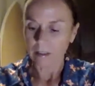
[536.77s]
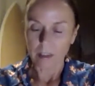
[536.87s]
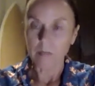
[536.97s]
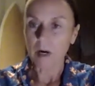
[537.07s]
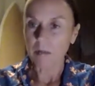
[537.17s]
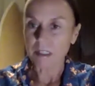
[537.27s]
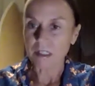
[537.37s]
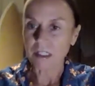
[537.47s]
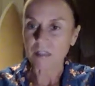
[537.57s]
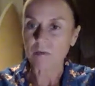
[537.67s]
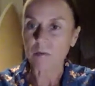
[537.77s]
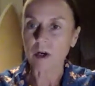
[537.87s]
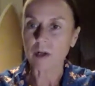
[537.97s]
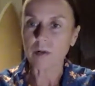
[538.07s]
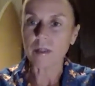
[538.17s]
You might be successful while
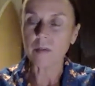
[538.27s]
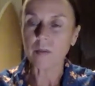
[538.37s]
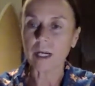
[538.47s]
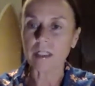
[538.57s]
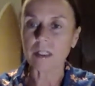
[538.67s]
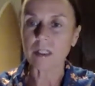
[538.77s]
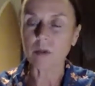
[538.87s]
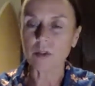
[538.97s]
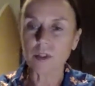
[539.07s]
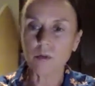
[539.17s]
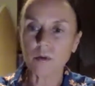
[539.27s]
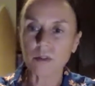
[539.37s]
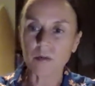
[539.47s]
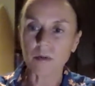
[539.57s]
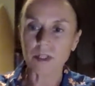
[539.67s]
you're in the practice, but do you
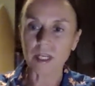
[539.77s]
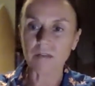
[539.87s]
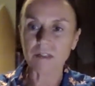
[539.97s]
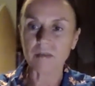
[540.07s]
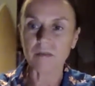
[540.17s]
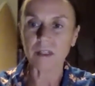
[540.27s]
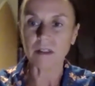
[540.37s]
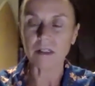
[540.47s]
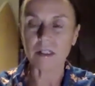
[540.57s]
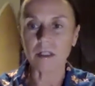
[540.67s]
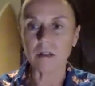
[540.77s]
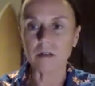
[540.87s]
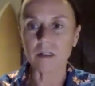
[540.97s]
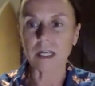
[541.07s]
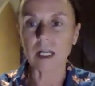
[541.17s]
also want to have something that's,
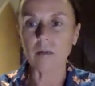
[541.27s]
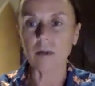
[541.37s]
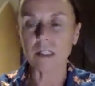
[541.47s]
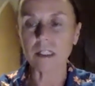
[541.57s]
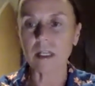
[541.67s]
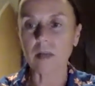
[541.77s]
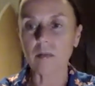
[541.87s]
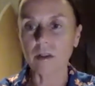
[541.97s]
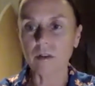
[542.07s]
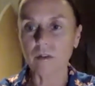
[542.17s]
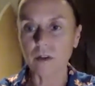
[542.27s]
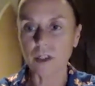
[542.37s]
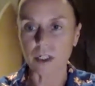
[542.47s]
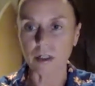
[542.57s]
scalable and sellable in the future?